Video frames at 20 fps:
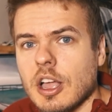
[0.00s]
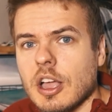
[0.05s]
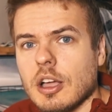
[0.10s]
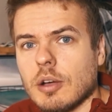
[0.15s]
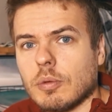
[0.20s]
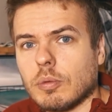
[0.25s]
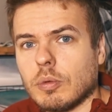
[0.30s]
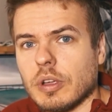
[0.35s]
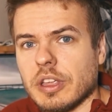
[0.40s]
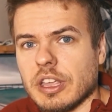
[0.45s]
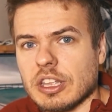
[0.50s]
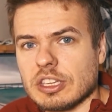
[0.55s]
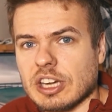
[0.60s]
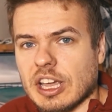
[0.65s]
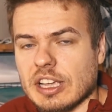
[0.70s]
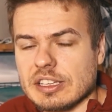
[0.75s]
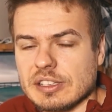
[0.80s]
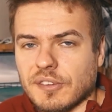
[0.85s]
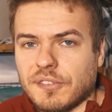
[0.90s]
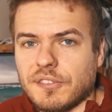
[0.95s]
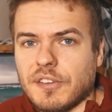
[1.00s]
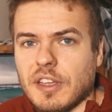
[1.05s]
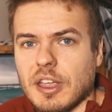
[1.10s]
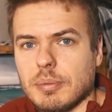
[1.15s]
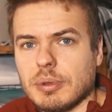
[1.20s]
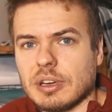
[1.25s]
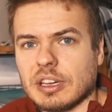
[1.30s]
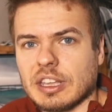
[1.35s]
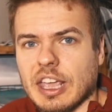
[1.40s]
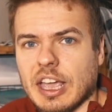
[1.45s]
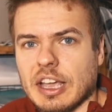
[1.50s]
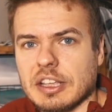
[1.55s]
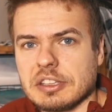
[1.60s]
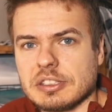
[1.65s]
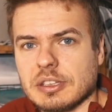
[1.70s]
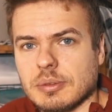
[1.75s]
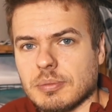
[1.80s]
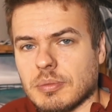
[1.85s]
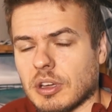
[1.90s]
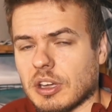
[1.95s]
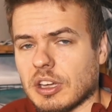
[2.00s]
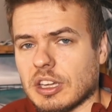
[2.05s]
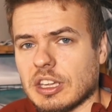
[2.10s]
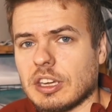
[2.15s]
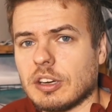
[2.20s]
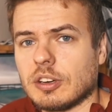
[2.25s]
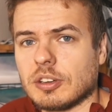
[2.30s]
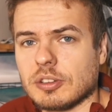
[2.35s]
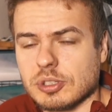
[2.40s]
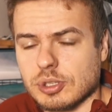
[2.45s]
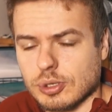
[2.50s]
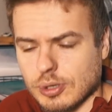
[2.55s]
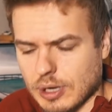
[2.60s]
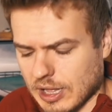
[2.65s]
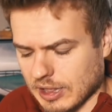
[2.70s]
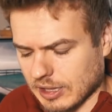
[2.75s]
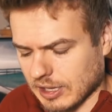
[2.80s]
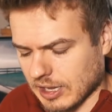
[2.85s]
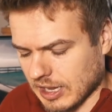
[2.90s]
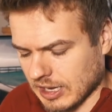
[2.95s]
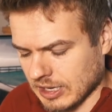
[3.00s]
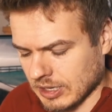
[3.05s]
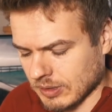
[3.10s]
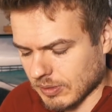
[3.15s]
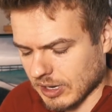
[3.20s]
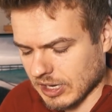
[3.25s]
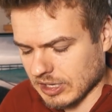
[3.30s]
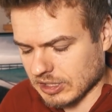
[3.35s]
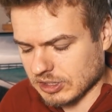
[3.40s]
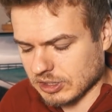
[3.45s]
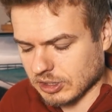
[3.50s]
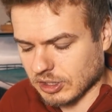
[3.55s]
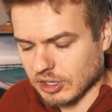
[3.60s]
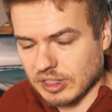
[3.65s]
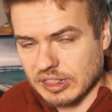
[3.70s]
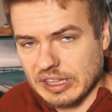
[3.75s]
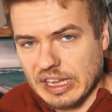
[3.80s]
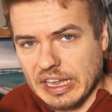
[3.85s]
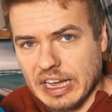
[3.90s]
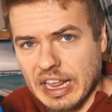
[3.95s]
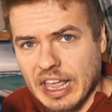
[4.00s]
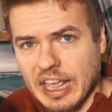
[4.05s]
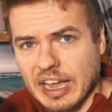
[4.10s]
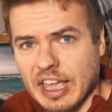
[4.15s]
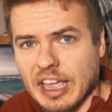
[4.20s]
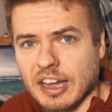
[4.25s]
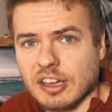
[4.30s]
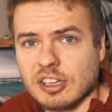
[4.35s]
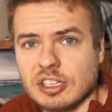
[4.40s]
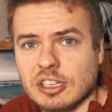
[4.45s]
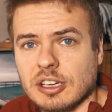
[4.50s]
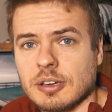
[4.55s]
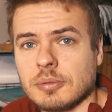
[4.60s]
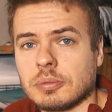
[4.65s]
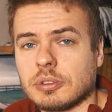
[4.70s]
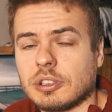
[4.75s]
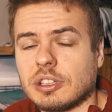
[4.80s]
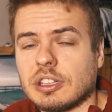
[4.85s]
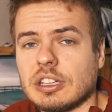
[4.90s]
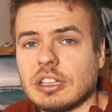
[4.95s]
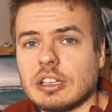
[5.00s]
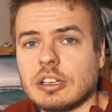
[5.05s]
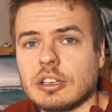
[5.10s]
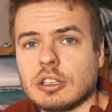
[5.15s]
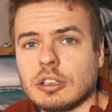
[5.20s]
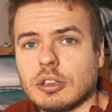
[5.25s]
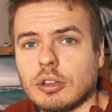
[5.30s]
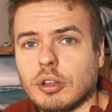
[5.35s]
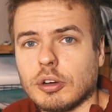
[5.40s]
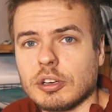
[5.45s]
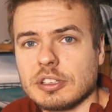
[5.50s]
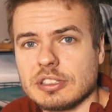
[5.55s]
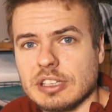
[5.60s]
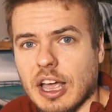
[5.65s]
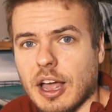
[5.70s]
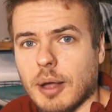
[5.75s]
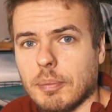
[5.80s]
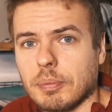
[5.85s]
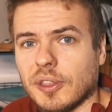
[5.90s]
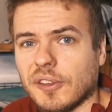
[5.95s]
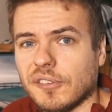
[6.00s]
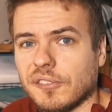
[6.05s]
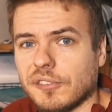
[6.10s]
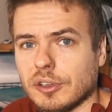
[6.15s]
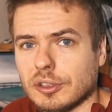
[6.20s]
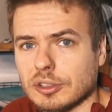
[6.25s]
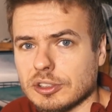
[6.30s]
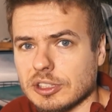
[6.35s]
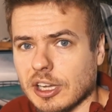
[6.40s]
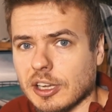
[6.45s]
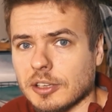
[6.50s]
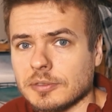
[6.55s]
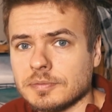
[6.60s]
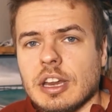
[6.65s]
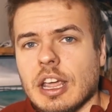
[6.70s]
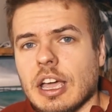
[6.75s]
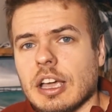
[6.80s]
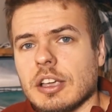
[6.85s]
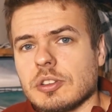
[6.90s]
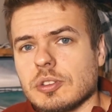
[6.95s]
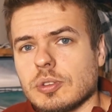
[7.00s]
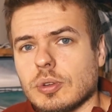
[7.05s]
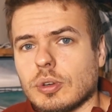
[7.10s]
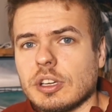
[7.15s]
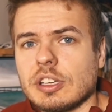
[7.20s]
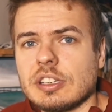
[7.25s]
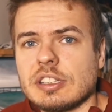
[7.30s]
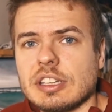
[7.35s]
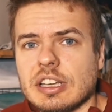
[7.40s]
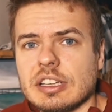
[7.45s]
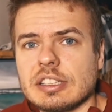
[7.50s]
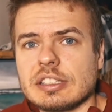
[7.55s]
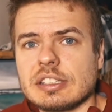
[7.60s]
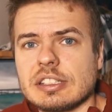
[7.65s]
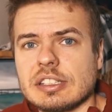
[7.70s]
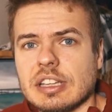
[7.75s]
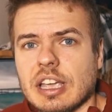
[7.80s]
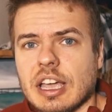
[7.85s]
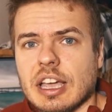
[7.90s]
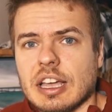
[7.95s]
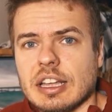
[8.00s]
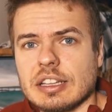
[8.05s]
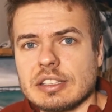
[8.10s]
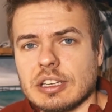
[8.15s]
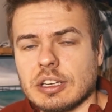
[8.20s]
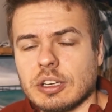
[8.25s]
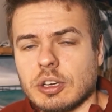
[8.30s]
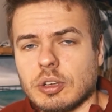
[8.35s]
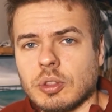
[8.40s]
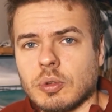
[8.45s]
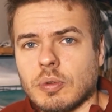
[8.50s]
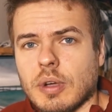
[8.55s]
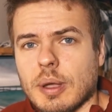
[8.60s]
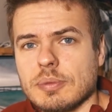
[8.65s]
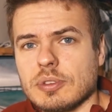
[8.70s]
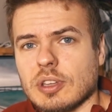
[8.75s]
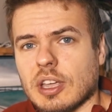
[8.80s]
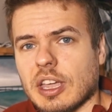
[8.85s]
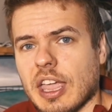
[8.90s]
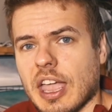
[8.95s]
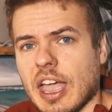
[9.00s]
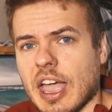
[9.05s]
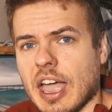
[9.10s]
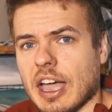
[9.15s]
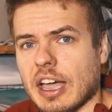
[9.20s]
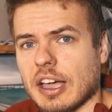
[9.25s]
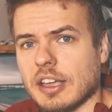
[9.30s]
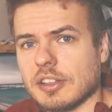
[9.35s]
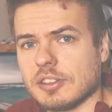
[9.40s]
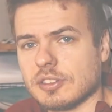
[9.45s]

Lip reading: which has a fair bit of calcium here in Australia anyway, so that had actually completely clogged up the filter. Now, Sawyer does tell you on the website how